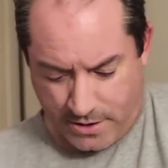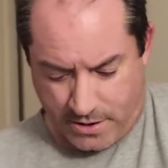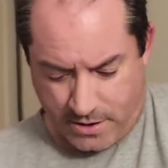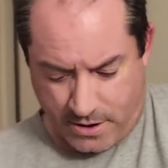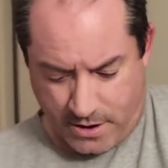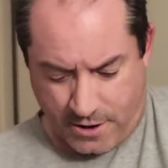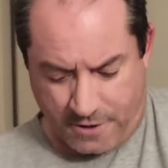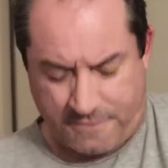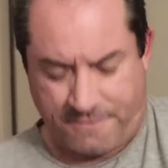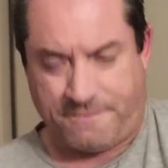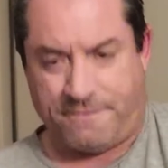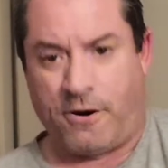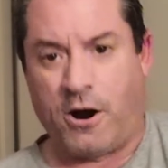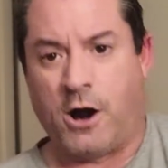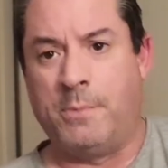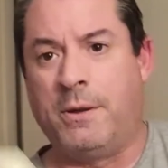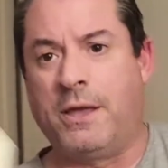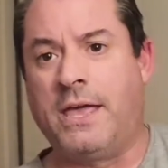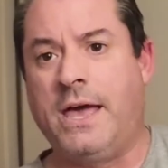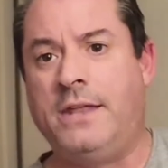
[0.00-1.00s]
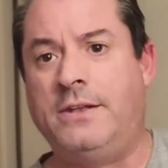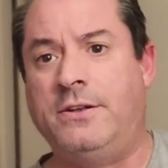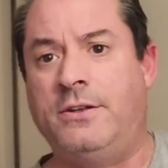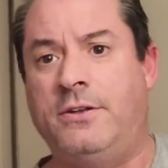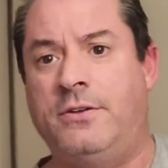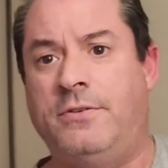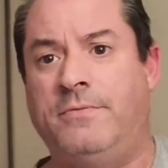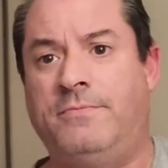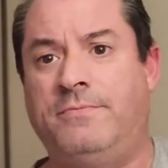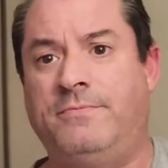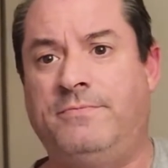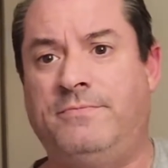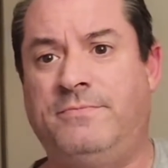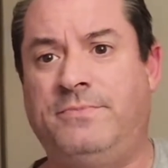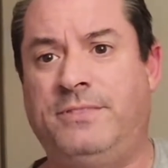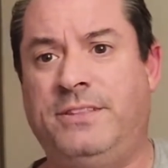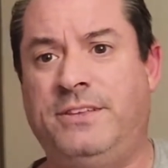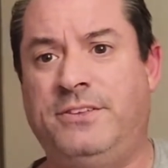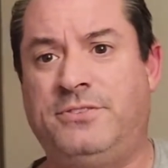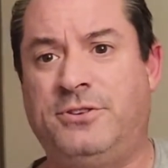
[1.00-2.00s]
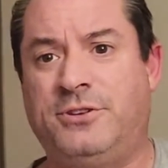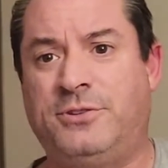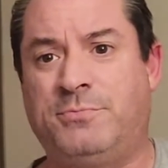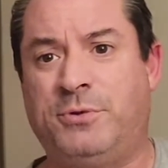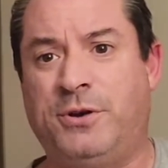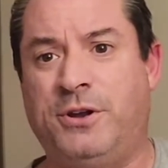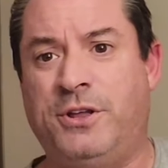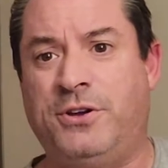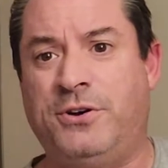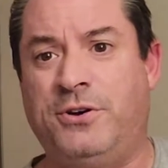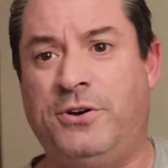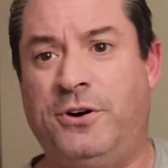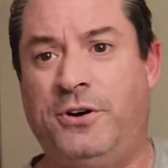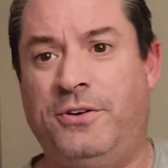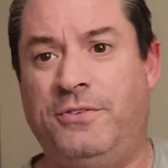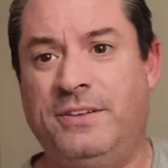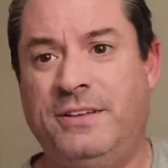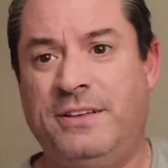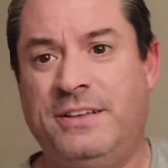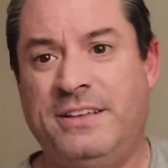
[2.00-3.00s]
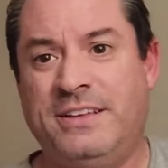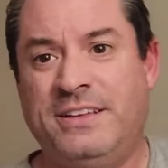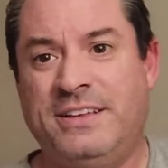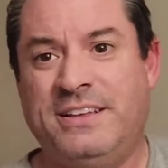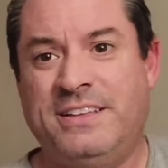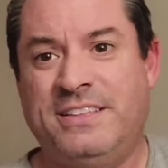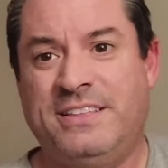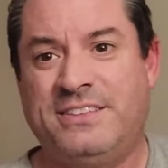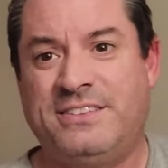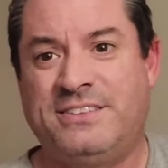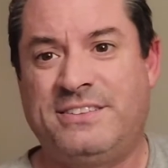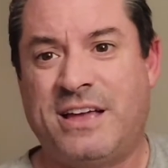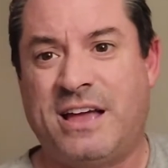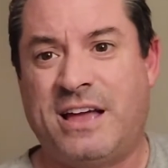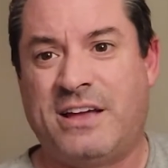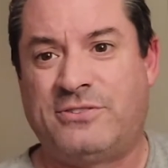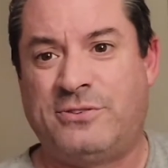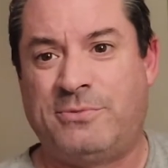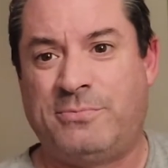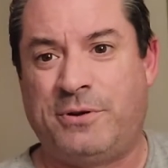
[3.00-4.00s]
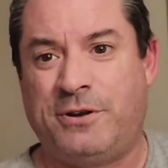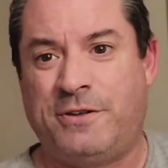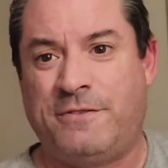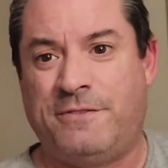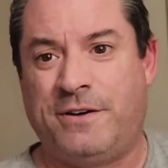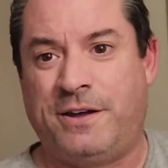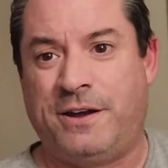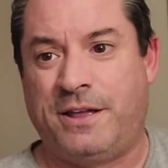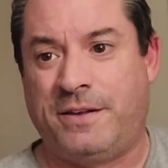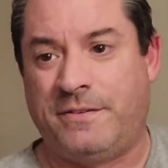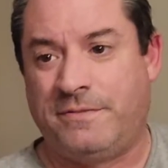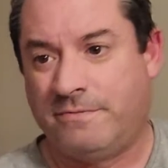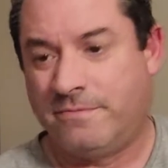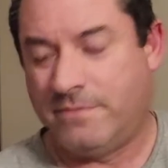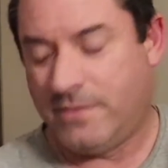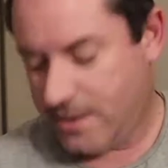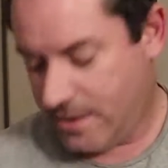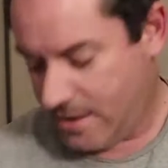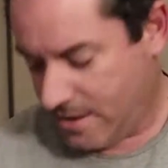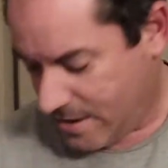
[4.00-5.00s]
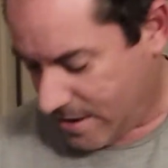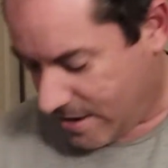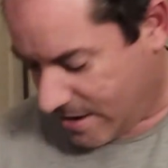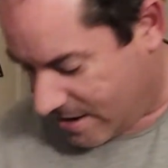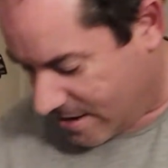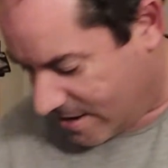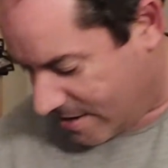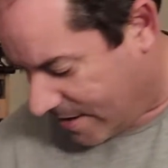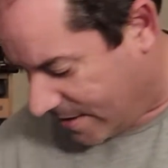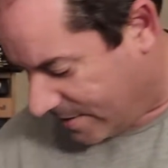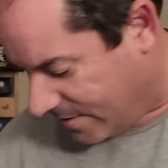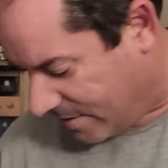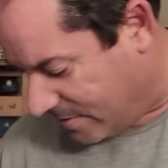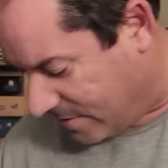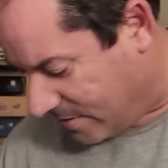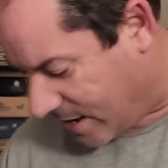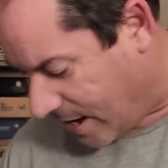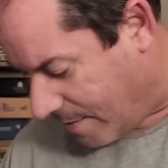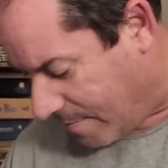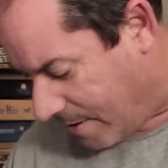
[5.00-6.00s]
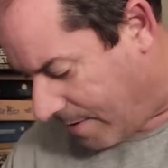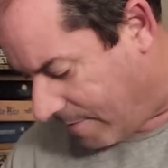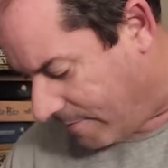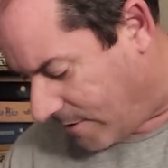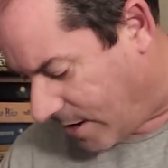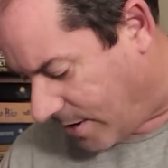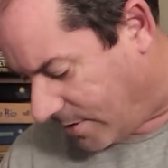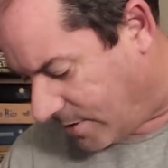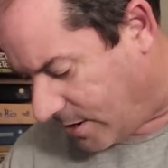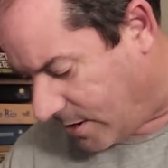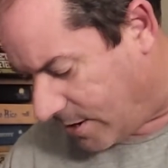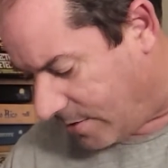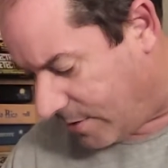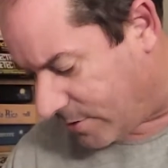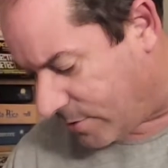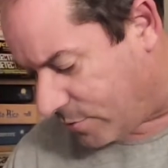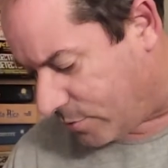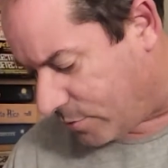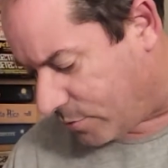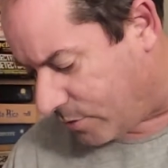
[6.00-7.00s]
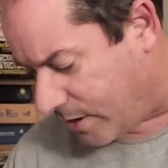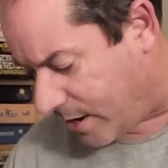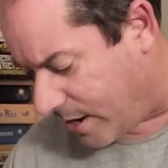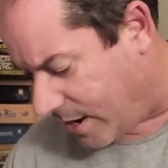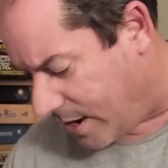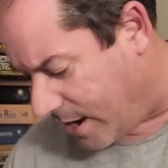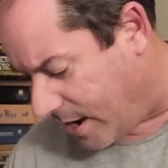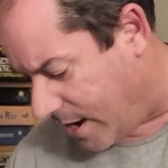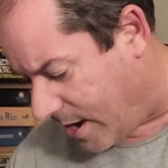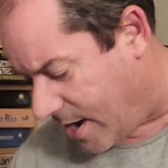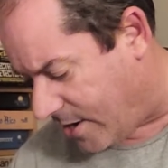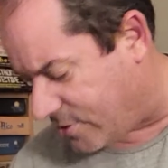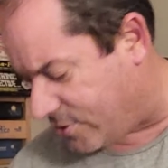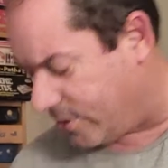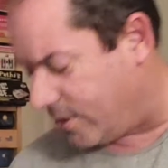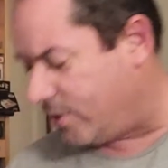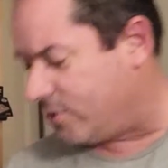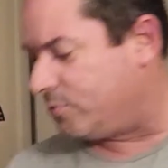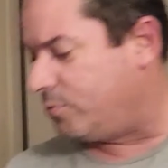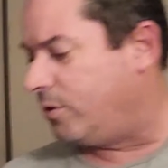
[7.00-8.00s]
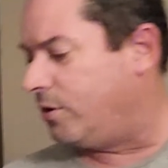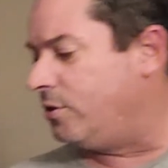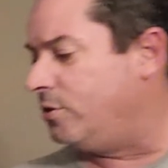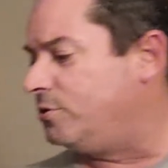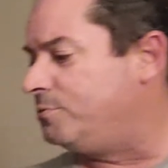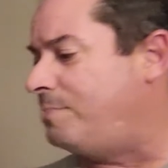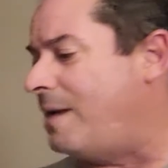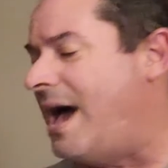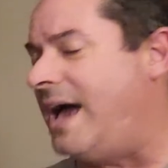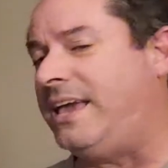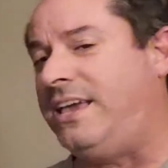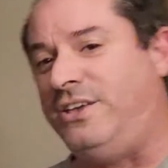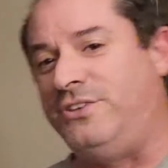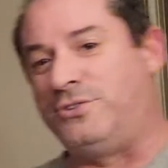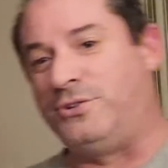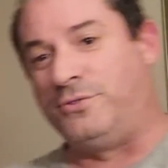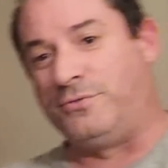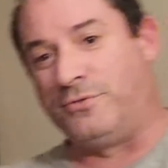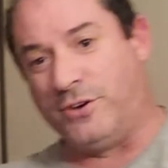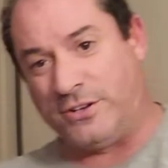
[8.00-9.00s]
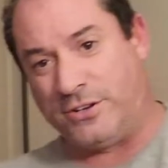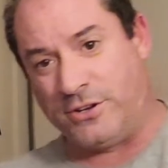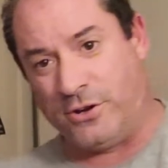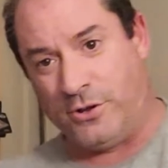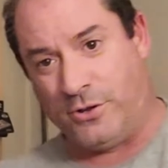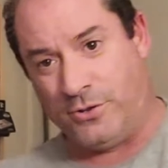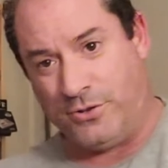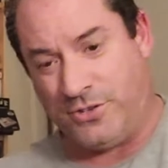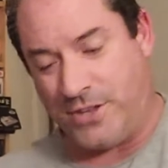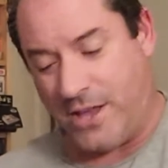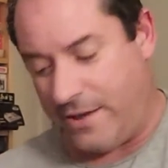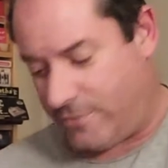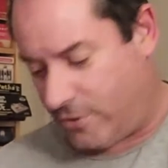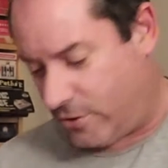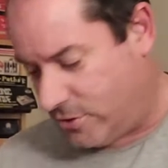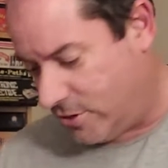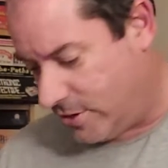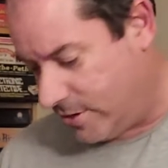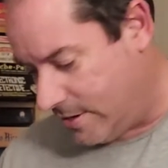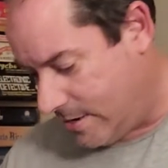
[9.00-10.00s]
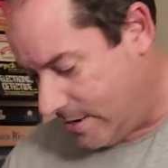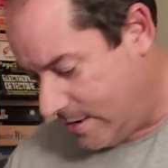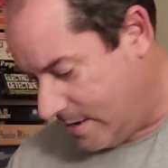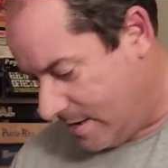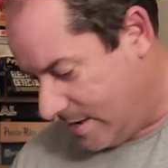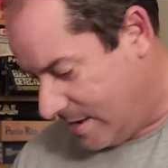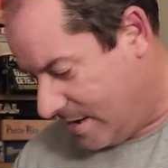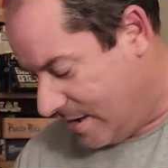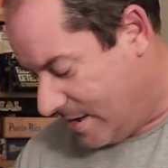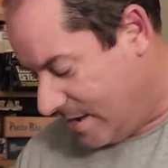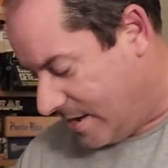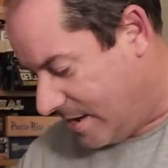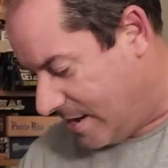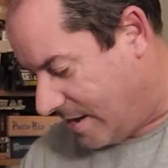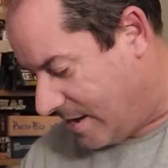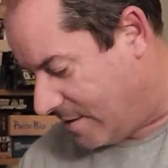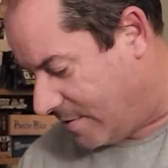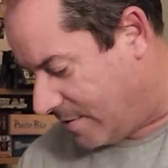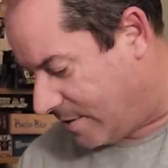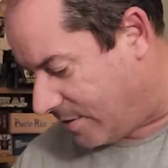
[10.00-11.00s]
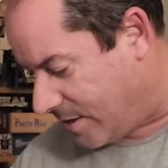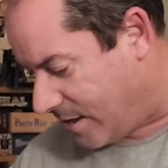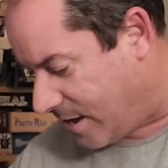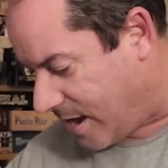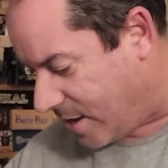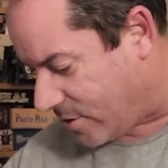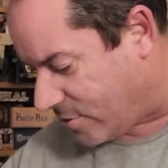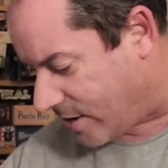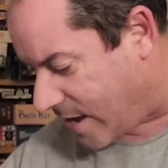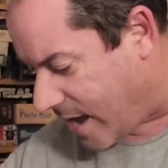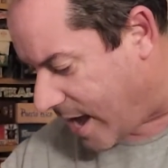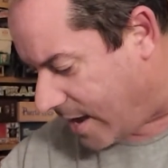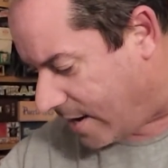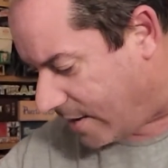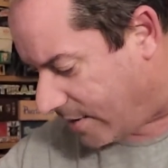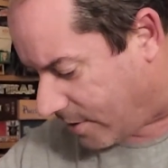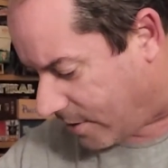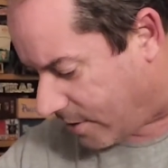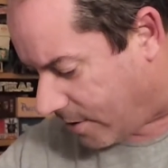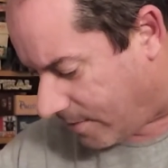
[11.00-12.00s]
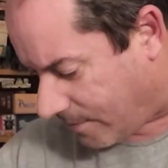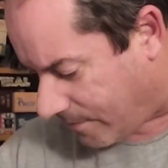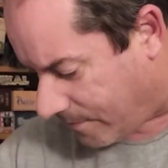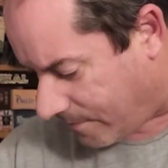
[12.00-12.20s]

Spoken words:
Farmageddon. This looks pretty cool. This is actually pretty funny. This is a game I have not done. This was one I actually, it was one of those baggies over at Good Old Savers that they actually had in there.